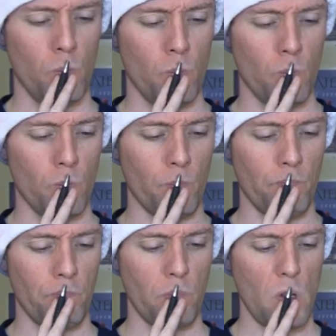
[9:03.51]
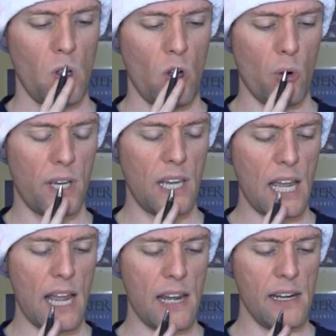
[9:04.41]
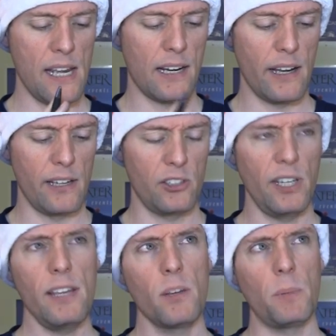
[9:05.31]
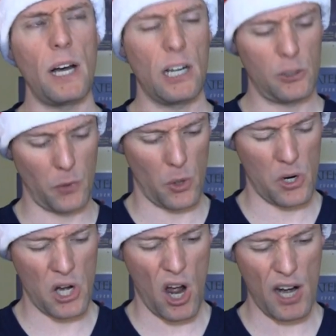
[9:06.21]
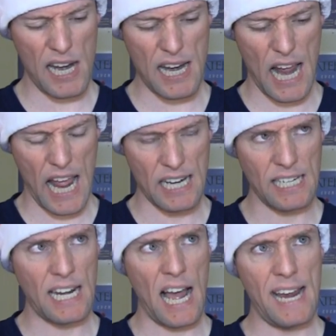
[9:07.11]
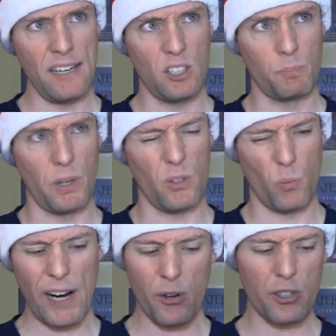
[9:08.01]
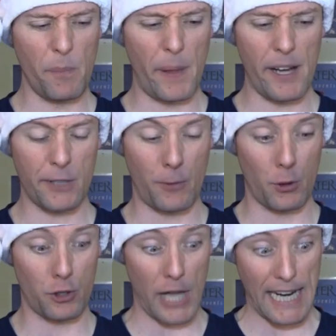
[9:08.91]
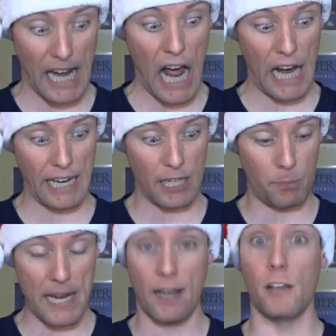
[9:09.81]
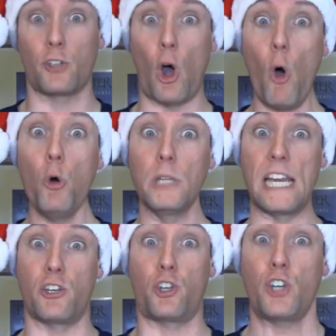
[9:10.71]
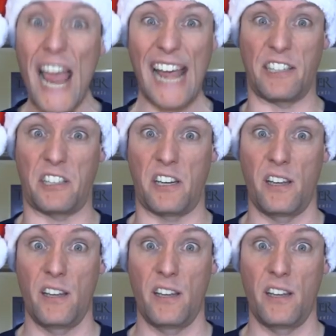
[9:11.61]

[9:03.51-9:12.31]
Hmm. Okay, Nick, I see the box for naughty and nice, but where's the box for psychotic? Because holy shit!